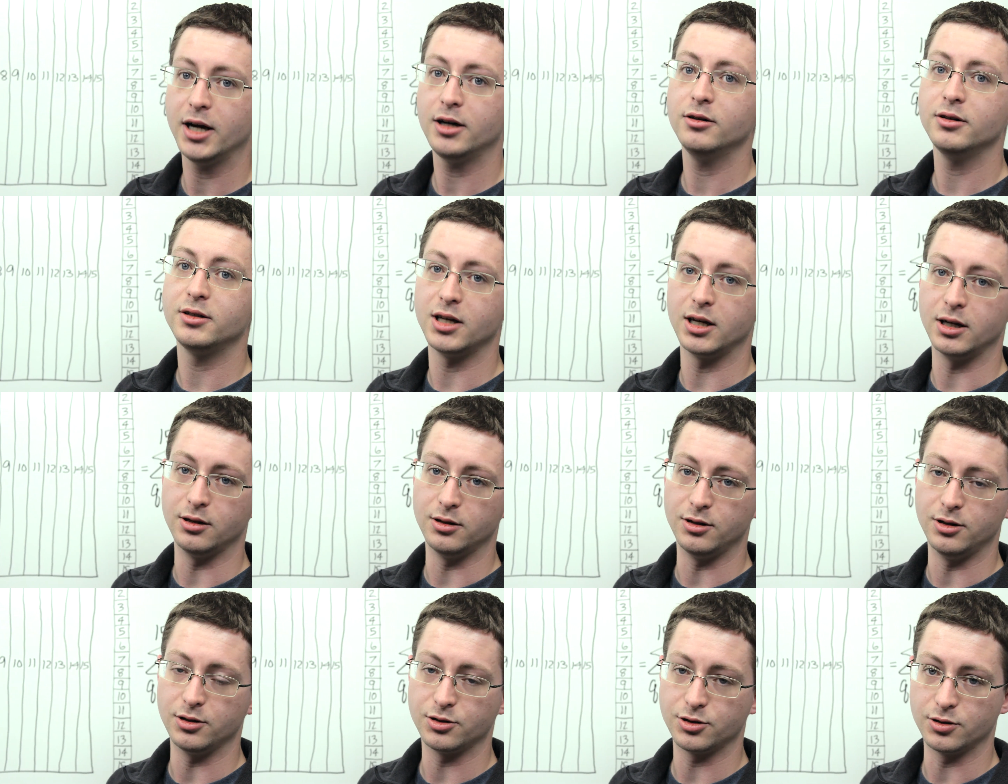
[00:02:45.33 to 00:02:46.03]
better
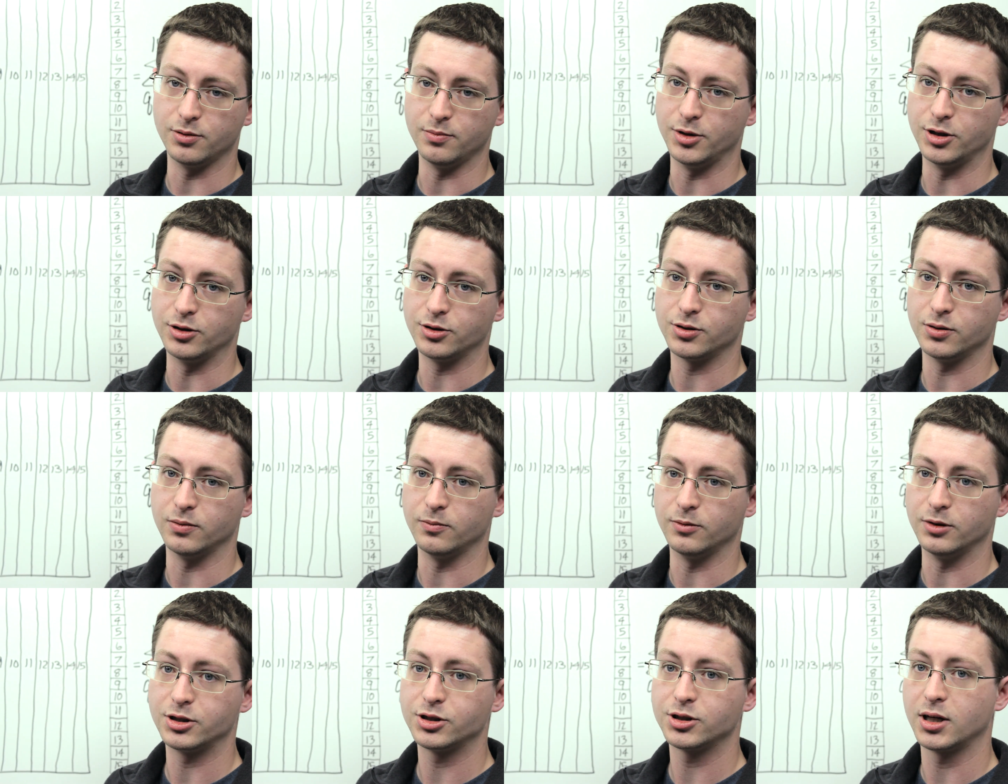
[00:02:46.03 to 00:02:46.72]
data
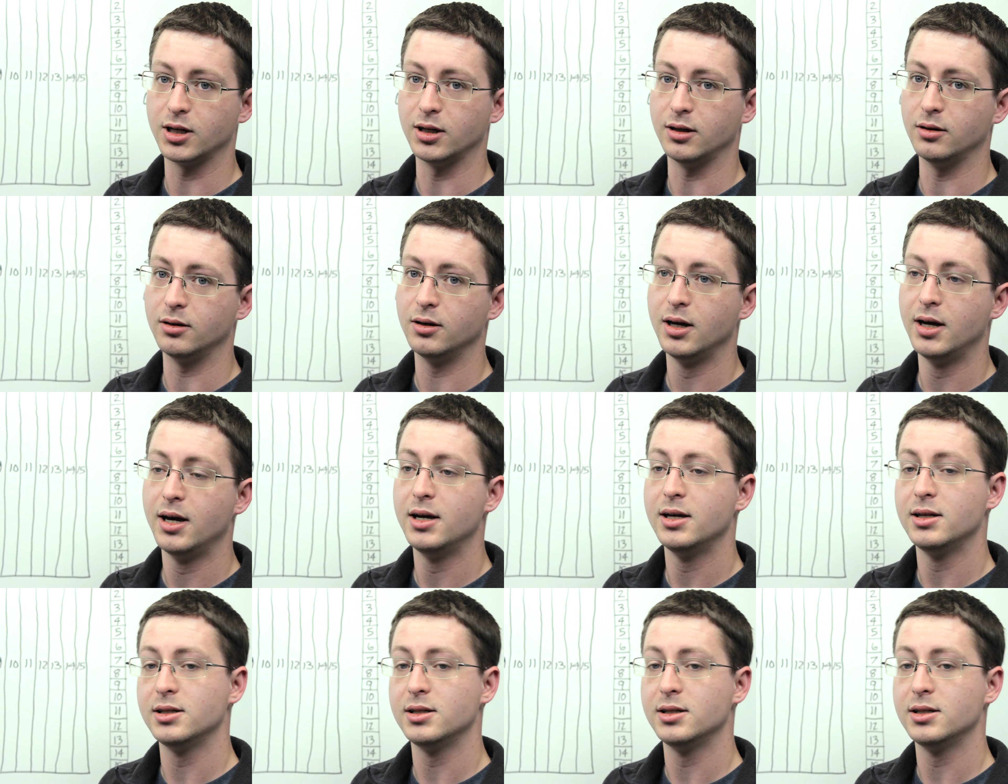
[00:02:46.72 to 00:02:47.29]
distribution which can